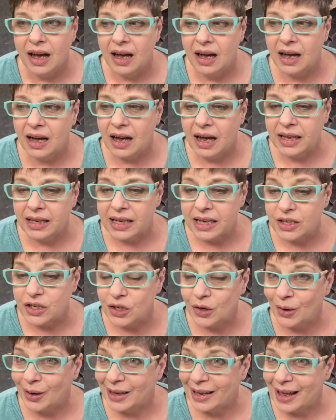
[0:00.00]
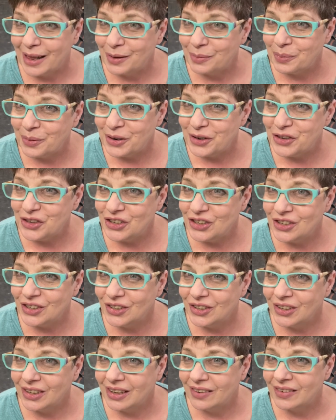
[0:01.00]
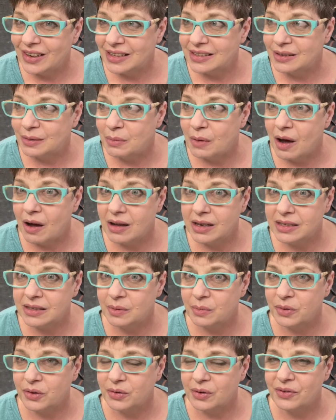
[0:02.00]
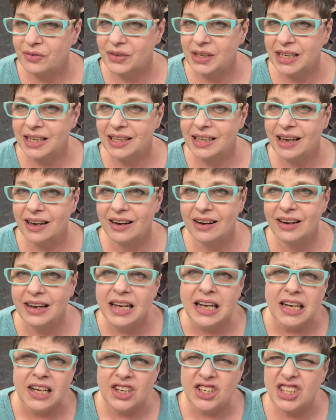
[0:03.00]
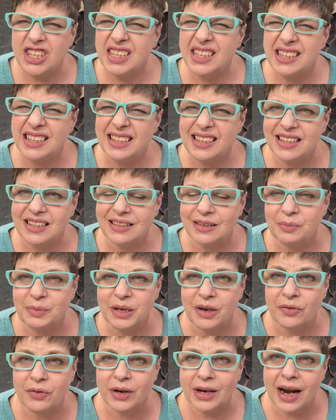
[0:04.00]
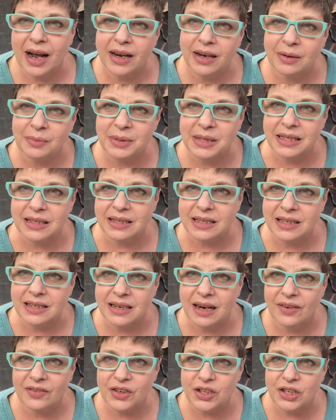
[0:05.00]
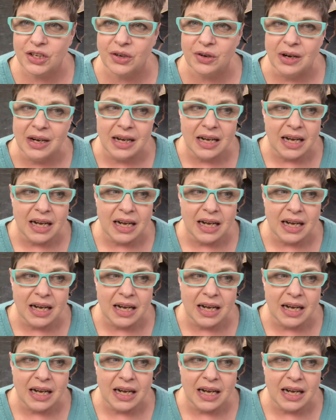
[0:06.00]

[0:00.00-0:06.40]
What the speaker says: I like to go to Lethbridge. They've got some awesome thrifting there just to see some different items and stuff too.